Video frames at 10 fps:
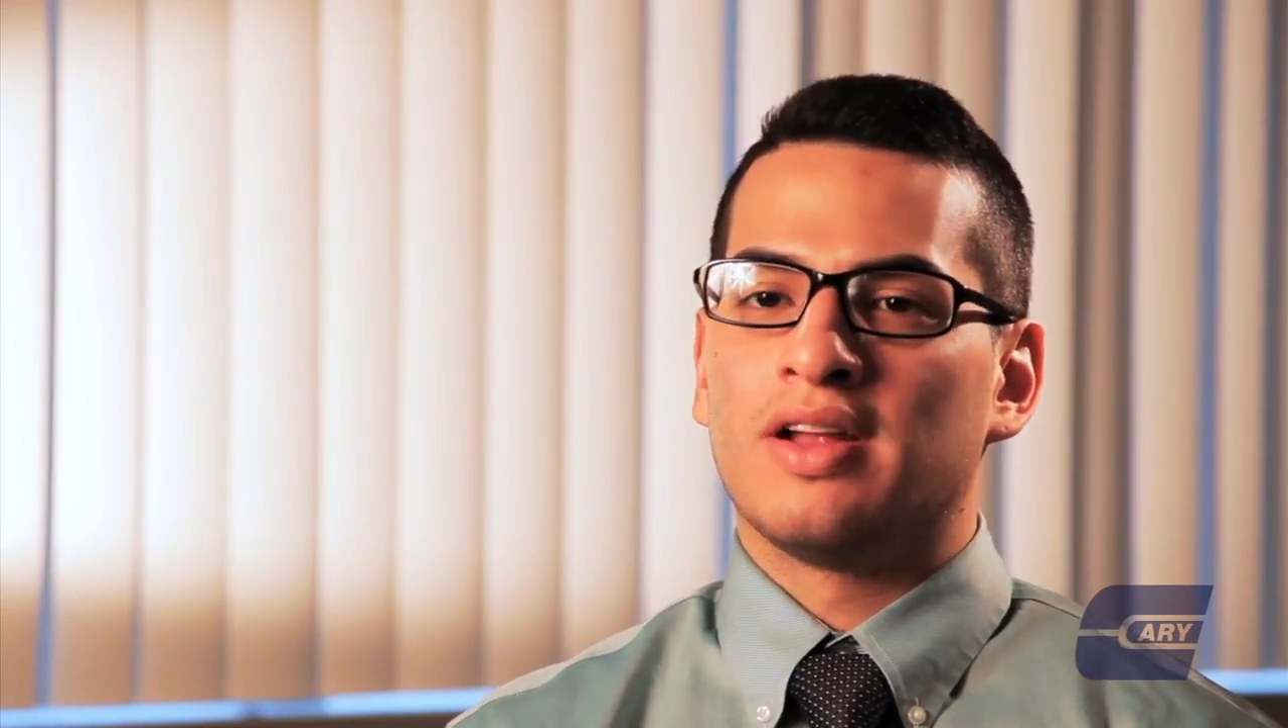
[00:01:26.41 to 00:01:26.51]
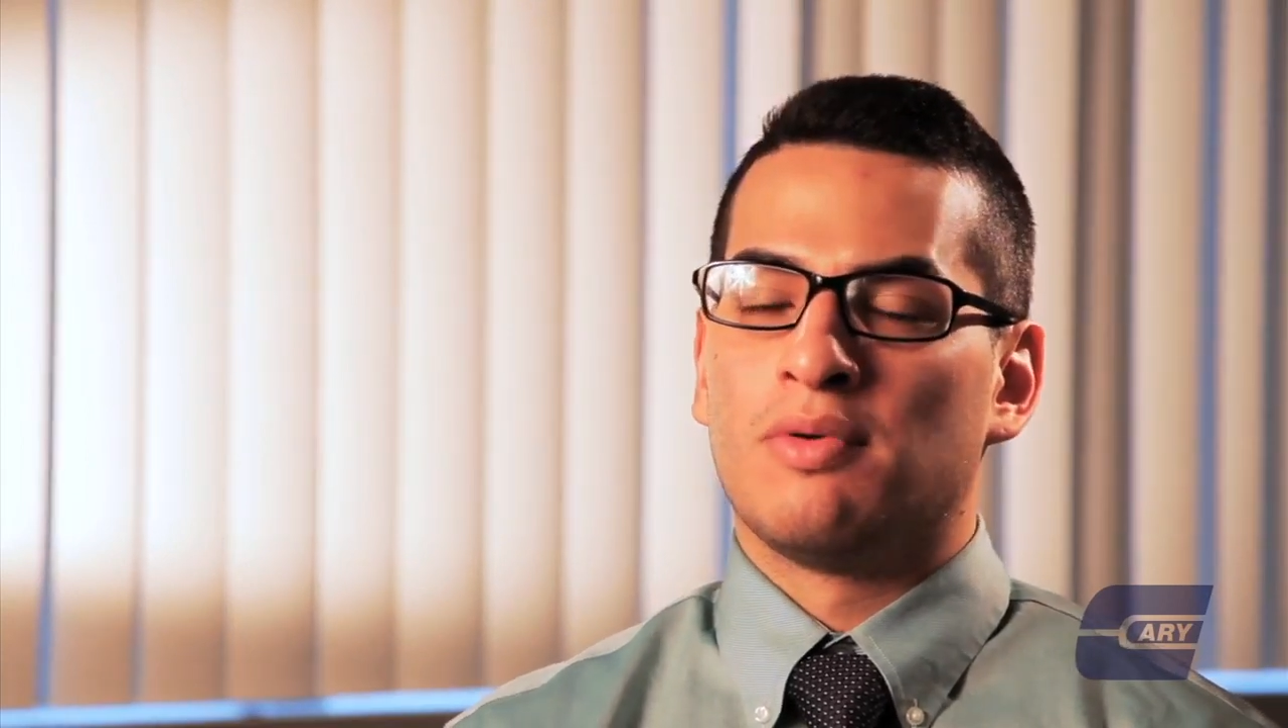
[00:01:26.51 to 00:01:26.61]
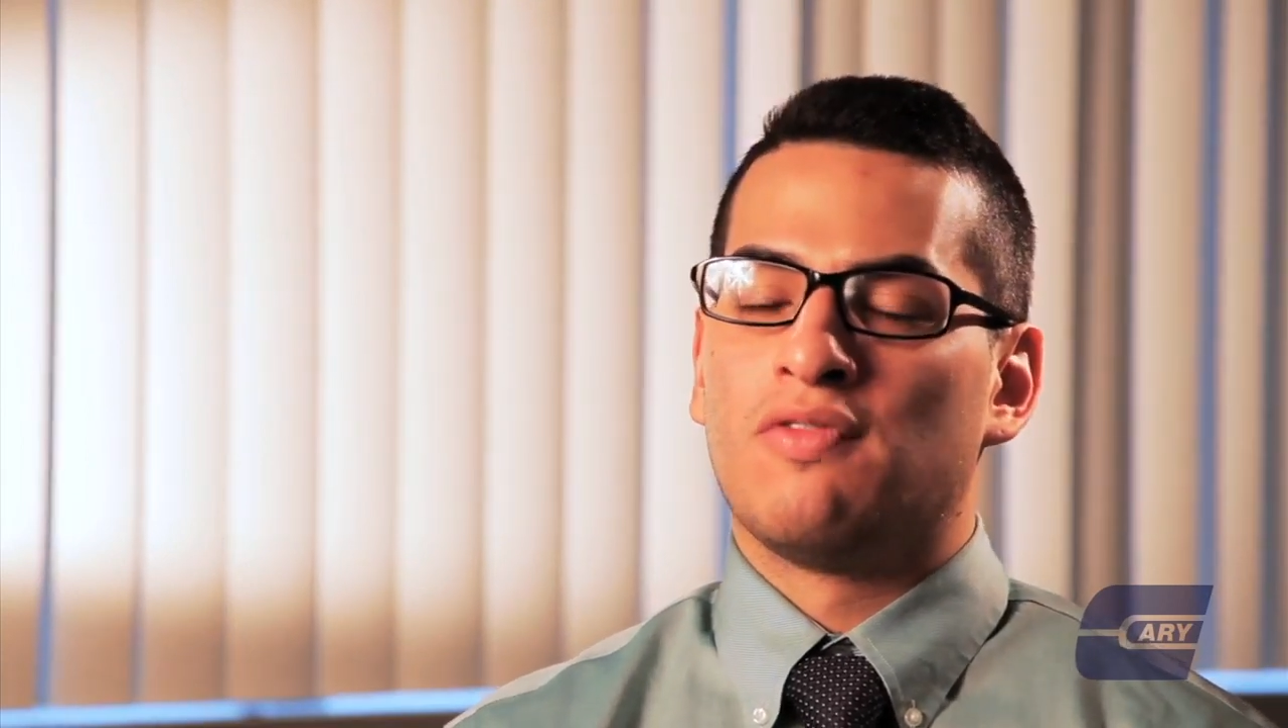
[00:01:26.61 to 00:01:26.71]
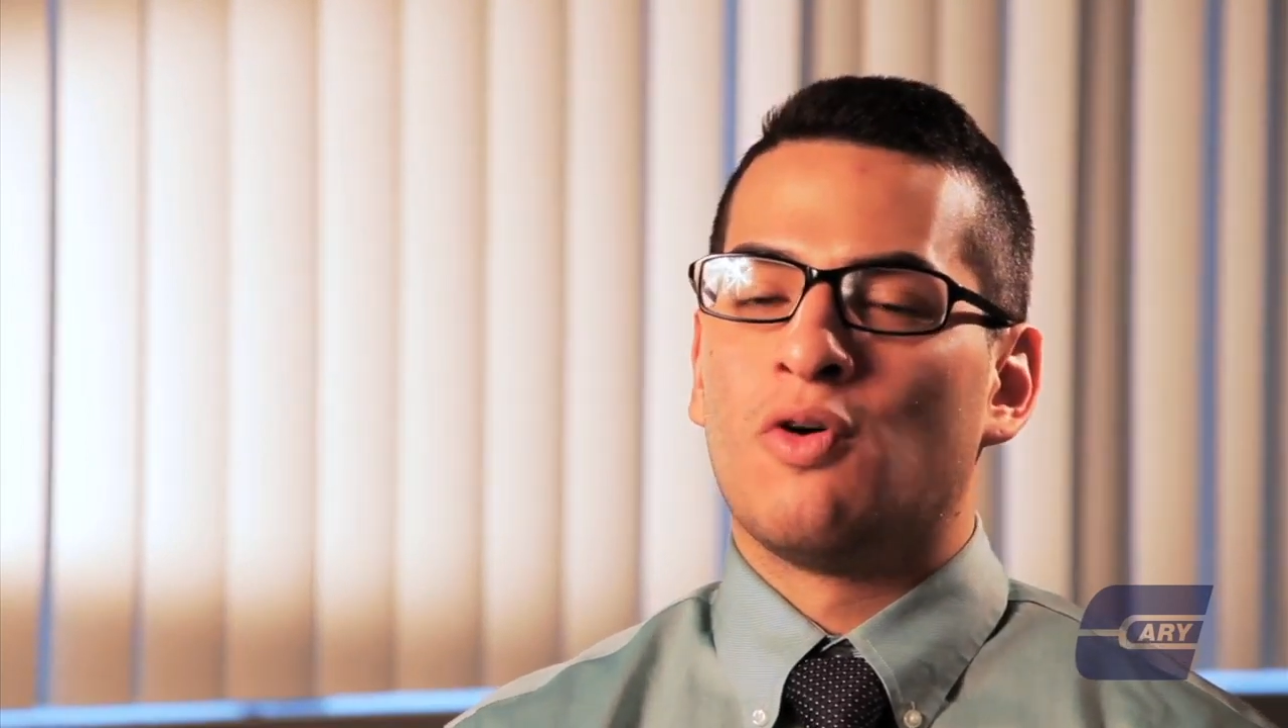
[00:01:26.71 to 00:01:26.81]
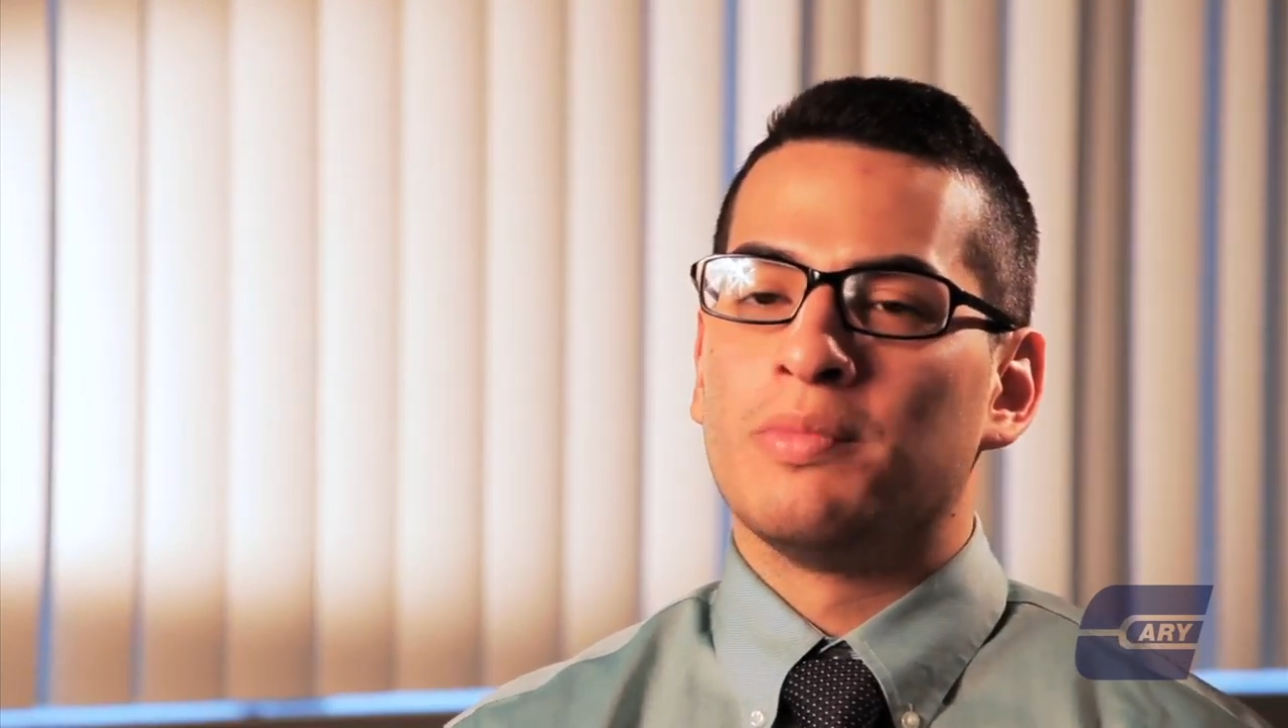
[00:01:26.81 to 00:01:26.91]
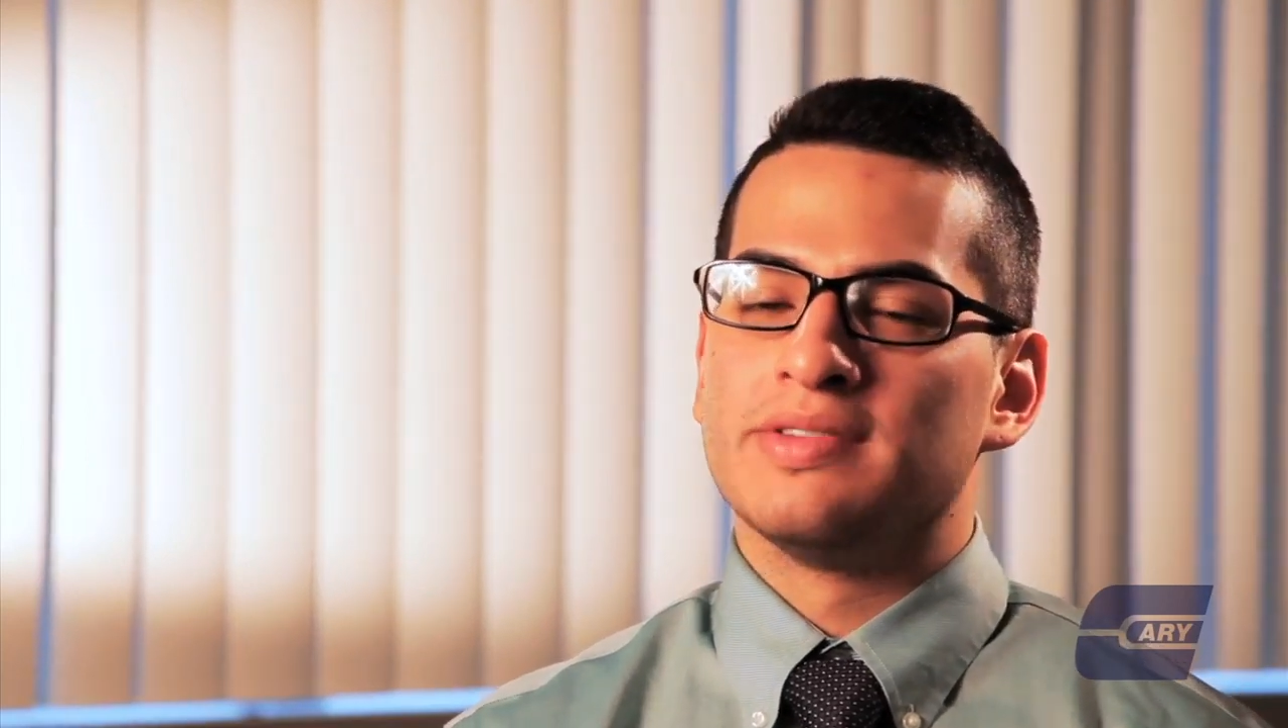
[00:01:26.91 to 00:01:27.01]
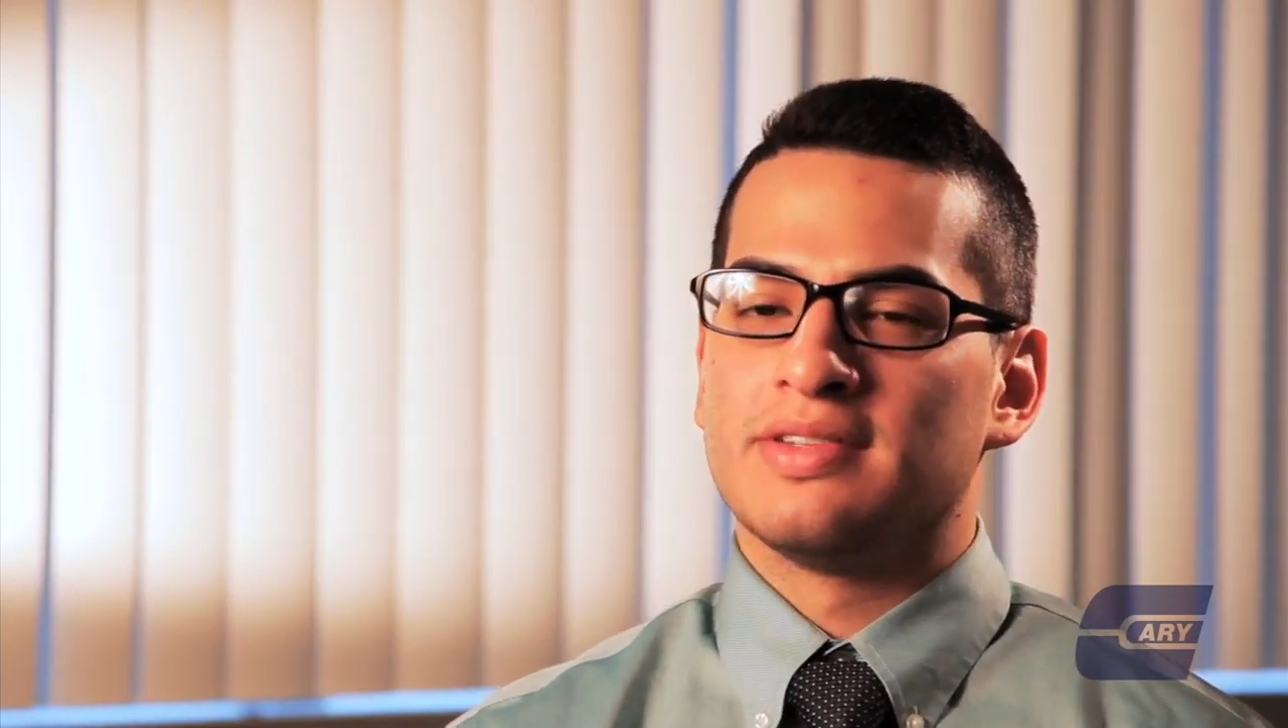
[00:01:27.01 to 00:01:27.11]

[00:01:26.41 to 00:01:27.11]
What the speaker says: performance